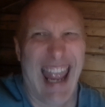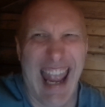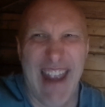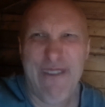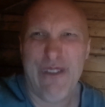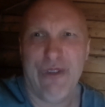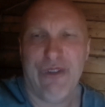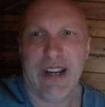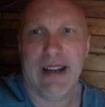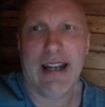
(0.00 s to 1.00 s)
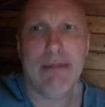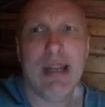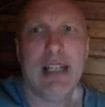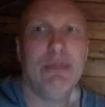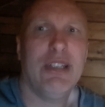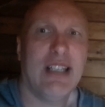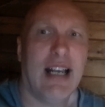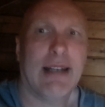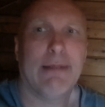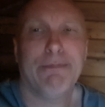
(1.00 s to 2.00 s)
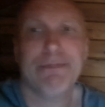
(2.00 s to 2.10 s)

everything. And it makes me sad.